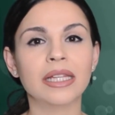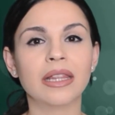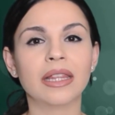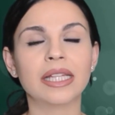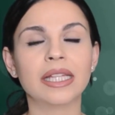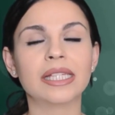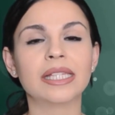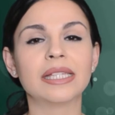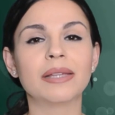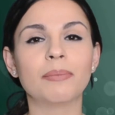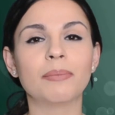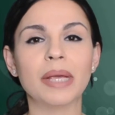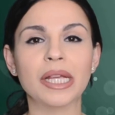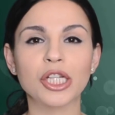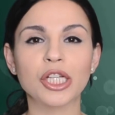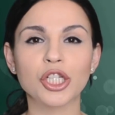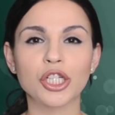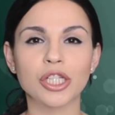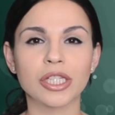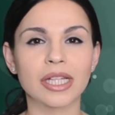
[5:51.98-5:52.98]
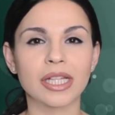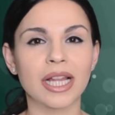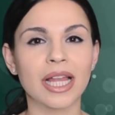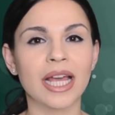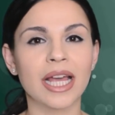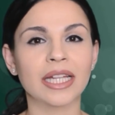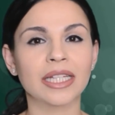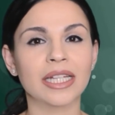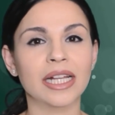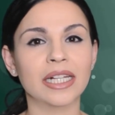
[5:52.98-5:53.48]
the sebaceous
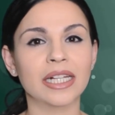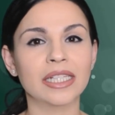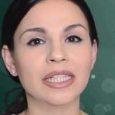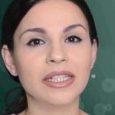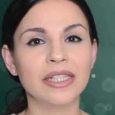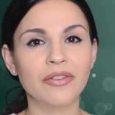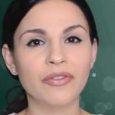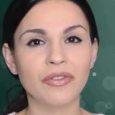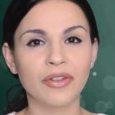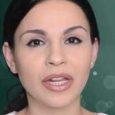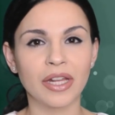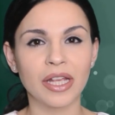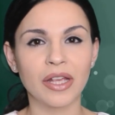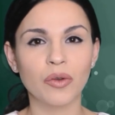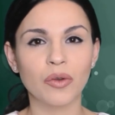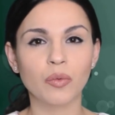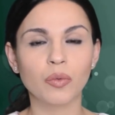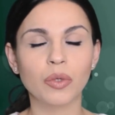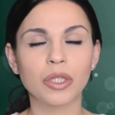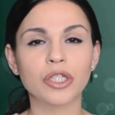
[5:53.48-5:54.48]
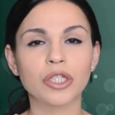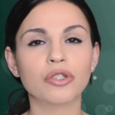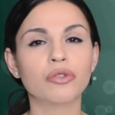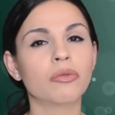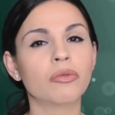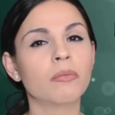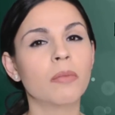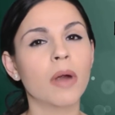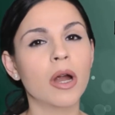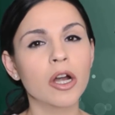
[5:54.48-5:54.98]
gland activity, which
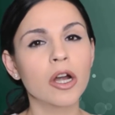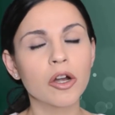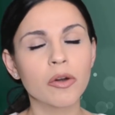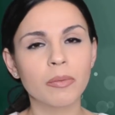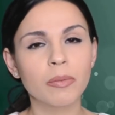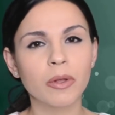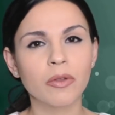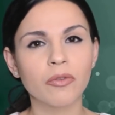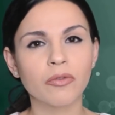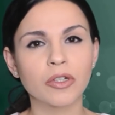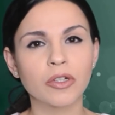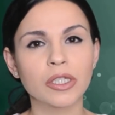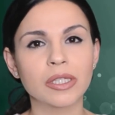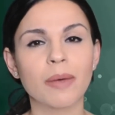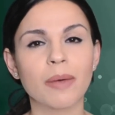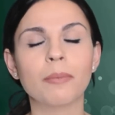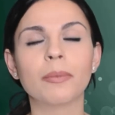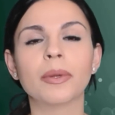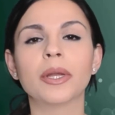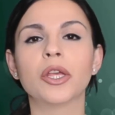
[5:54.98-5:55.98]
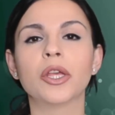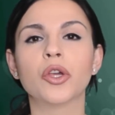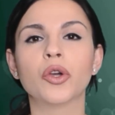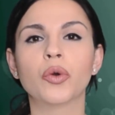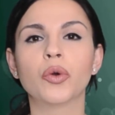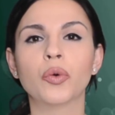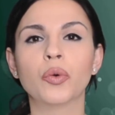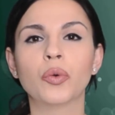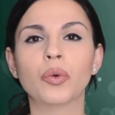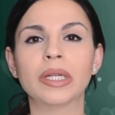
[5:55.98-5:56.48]
is remarkable for somebody
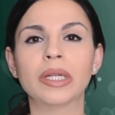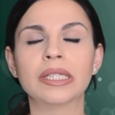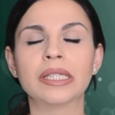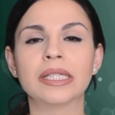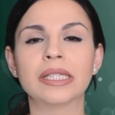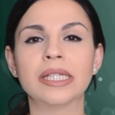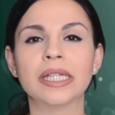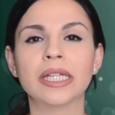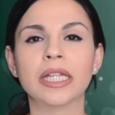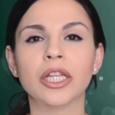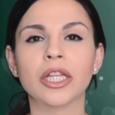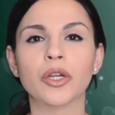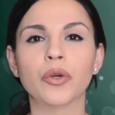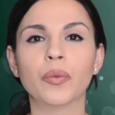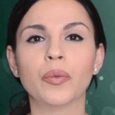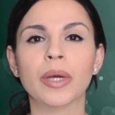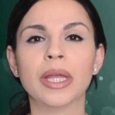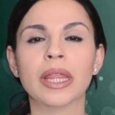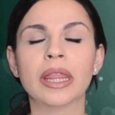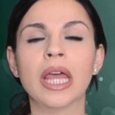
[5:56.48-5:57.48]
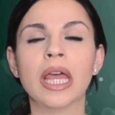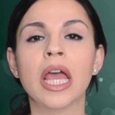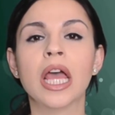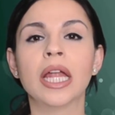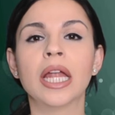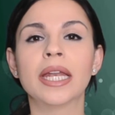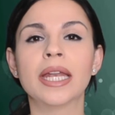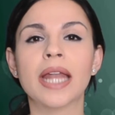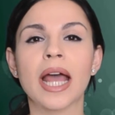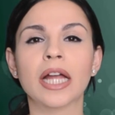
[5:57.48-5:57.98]
who is dealing with
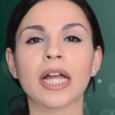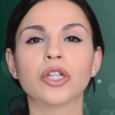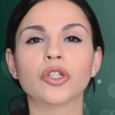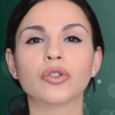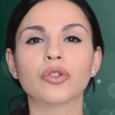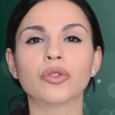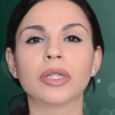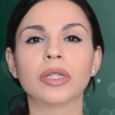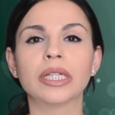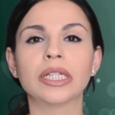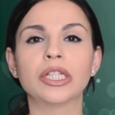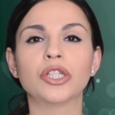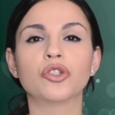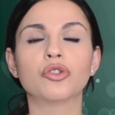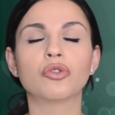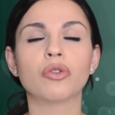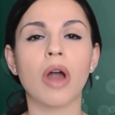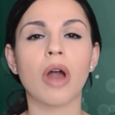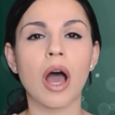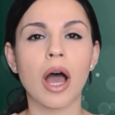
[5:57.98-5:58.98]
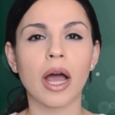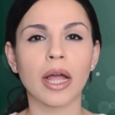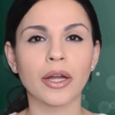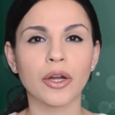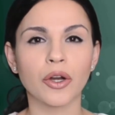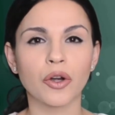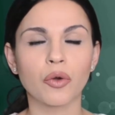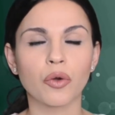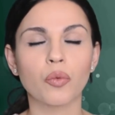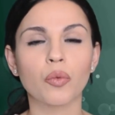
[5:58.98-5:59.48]
naturally
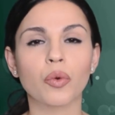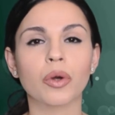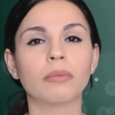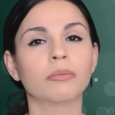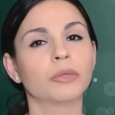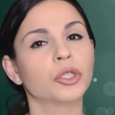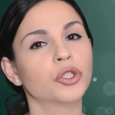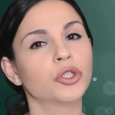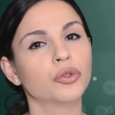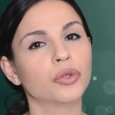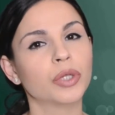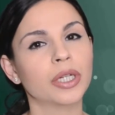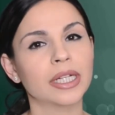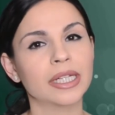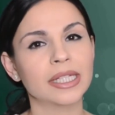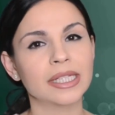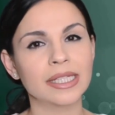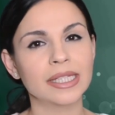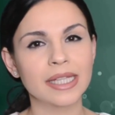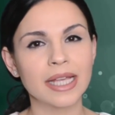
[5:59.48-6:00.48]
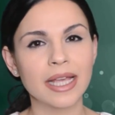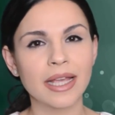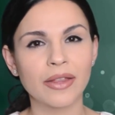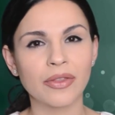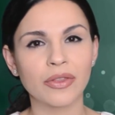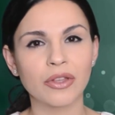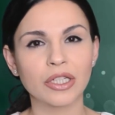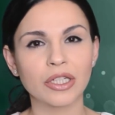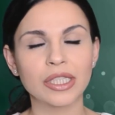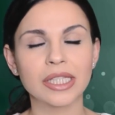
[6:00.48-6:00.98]
drier or maturing
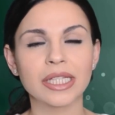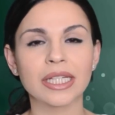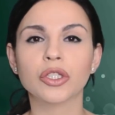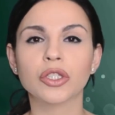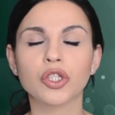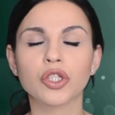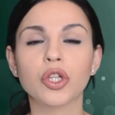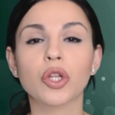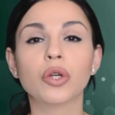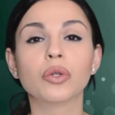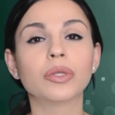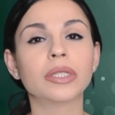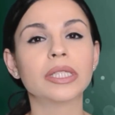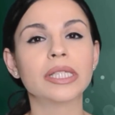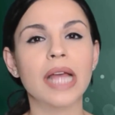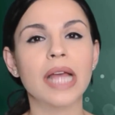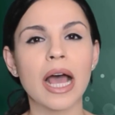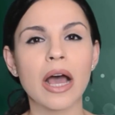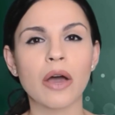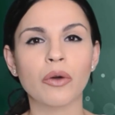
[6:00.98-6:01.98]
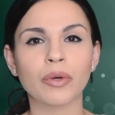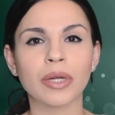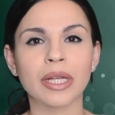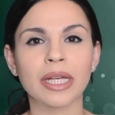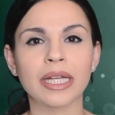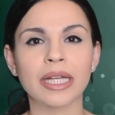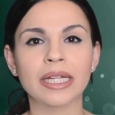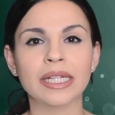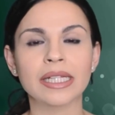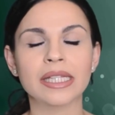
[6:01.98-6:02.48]
skin. Their skin slows down
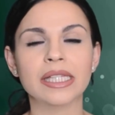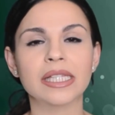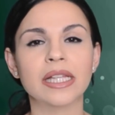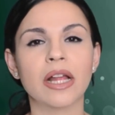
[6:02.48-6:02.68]
in its